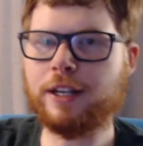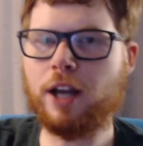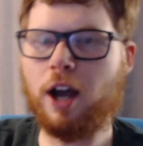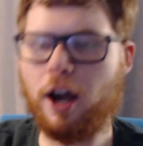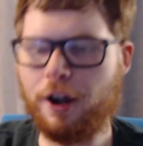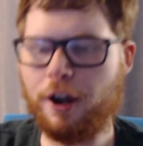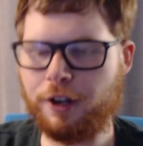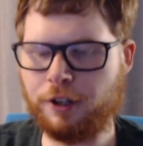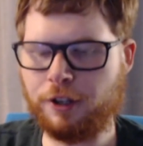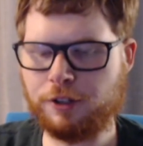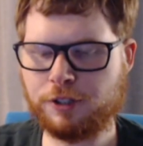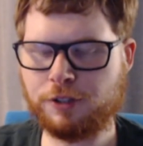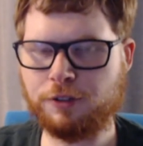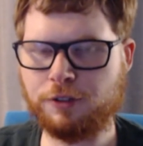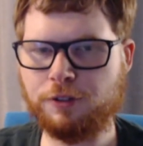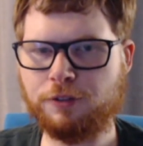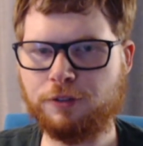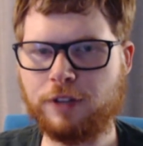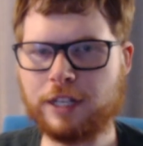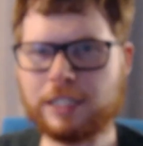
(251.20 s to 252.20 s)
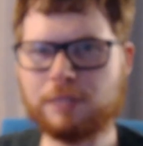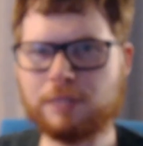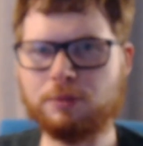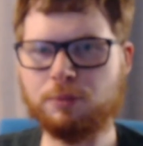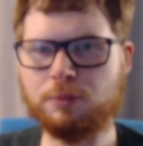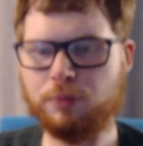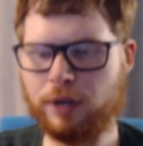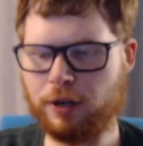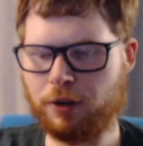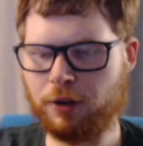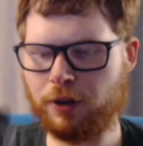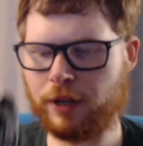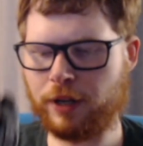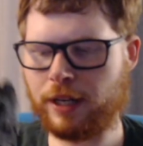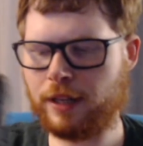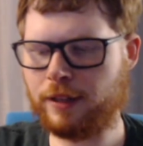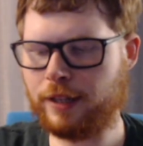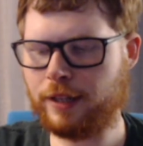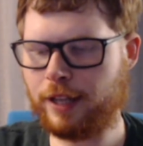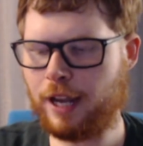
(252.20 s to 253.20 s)
auto. So in flexible priority,
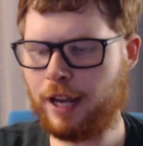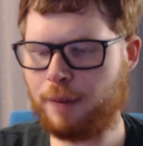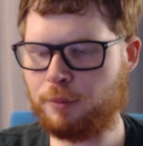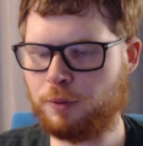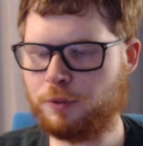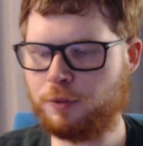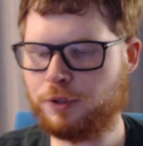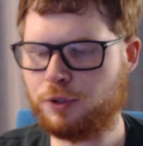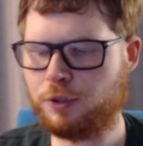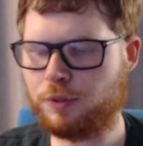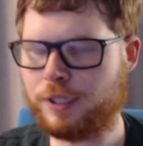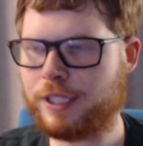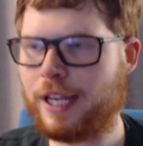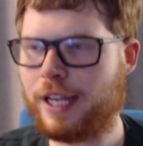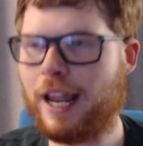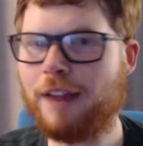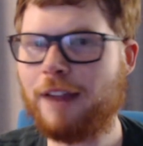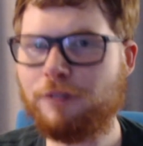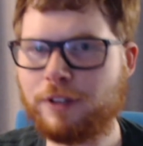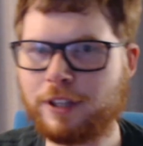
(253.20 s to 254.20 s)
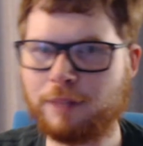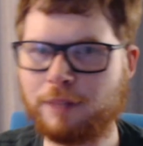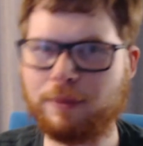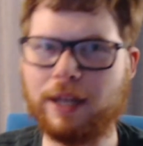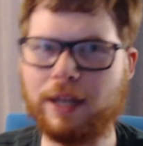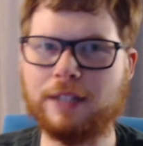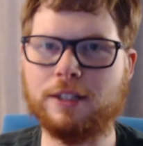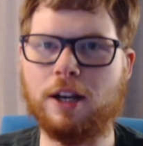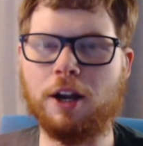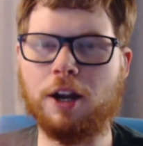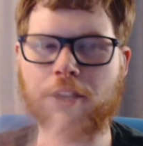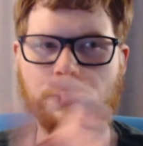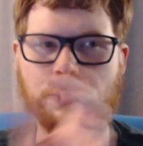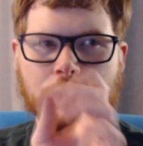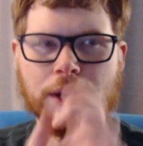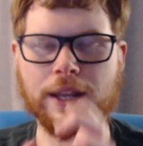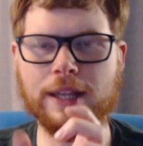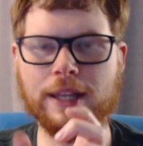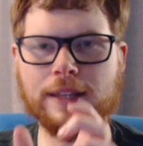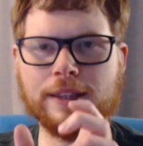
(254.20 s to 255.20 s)
the camera will switch everything back to auto when I
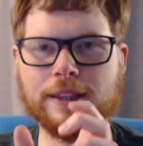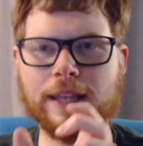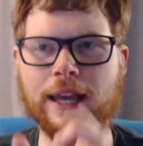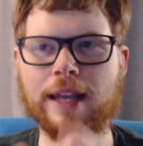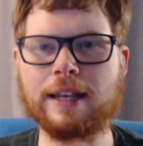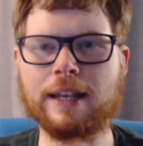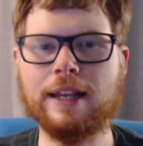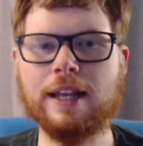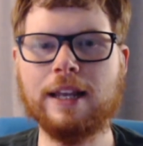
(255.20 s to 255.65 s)
hit that.